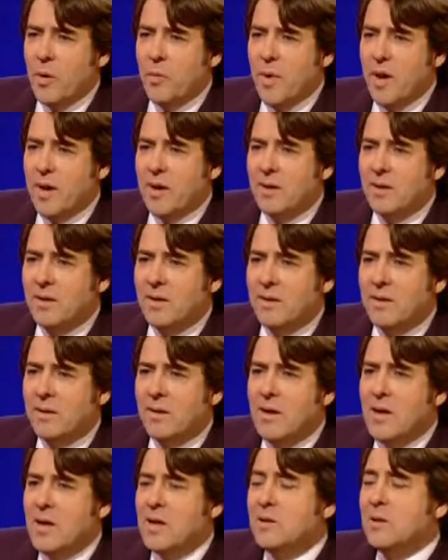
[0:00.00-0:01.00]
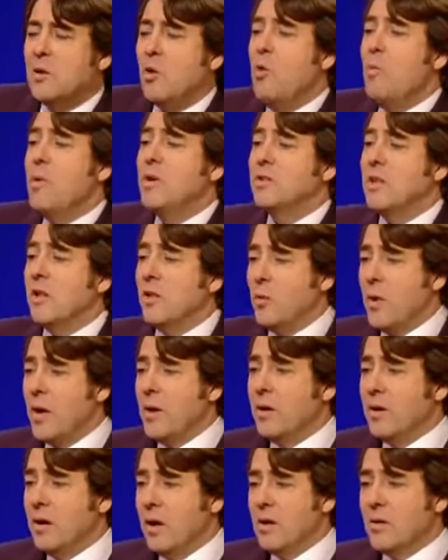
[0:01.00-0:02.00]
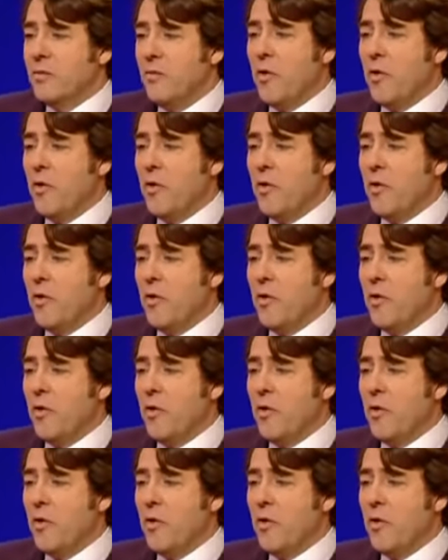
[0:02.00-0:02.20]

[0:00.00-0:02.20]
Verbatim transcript: know what he meant. I know, I know what he So wants. almost like the way